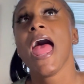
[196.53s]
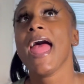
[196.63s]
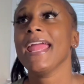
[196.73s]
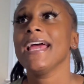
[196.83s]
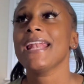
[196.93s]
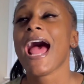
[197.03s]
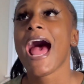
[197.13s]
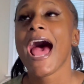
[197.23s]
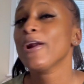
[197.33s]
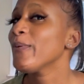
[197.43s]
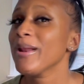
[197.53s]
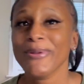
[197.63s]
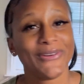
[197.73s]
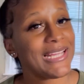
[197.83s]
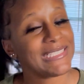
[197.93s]
And I don't want to
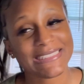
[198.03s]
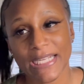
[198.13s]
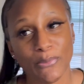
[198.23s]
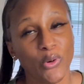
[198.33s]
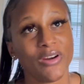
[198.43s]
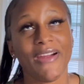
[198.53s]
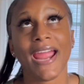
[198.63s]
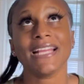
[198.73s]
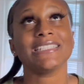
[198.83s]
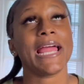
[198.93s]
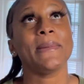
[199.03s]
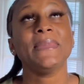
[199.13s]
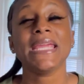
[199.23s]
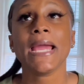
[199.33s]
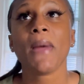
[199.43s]
be on that list anymore, right? Like,
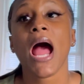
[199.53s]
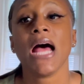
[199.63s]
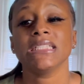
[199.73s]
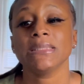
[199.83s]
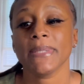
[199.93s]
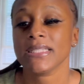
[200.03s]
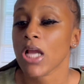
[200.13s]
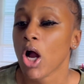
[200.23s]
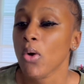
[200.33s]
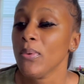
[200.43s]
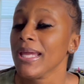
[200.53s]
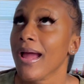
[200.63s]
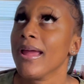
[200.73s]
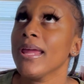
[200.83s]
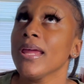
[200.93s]
me and my husband, y'all, we
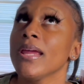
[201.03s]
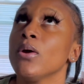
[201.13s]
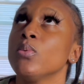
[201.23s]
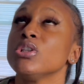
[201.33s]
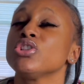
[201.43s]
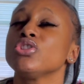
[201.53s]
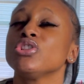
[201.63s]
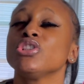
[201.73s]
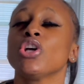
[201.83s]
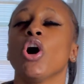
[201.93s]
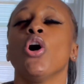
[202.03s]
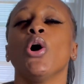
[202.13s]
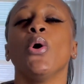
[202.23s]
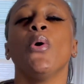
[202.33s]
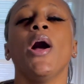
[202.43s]
got hit with
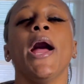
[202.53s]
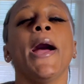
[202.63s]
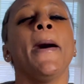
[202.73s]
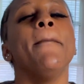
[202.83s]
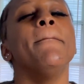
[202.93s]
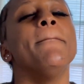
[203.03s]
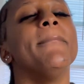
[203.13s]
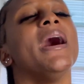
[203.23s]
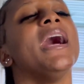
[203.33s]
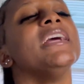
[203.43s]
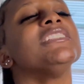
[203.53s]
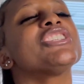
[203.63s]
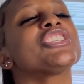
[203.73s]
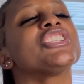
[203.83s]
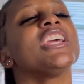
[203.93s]
so
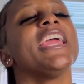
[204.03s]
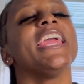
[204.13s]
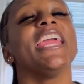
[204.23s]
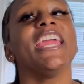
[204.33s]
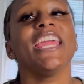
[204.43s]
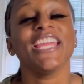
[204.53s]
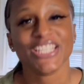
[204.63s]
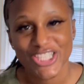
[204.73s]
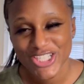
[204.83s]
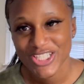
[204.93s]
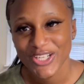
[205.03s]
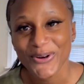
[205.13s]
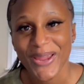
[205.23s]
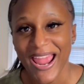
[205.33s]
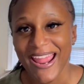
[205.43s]
much ish,
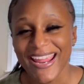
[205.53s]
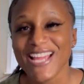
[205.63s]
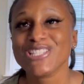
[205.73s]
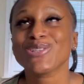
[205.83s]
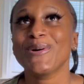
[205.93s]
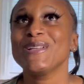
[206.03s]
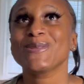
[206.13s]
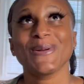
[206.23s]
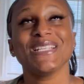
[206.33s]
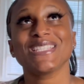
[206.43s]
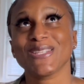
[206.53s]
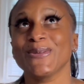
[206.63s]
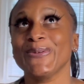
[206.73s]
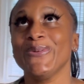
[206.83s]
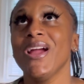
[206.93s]
okay, in twenty
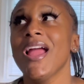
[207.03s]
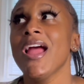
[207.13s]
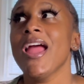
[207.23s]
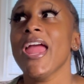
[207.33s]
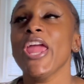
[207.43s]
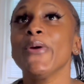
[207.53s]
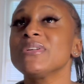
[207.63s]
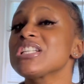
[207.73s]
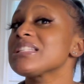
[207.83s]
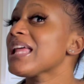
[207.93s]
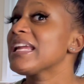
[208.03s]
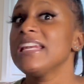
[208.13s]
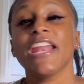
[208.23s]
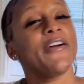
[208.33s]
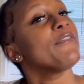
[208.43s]
twenty-two. It was just like
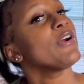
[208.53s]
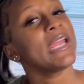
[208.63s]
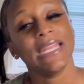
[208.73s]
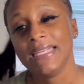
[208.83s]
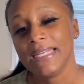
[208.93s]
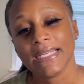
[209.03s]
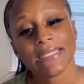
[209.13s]
never ending.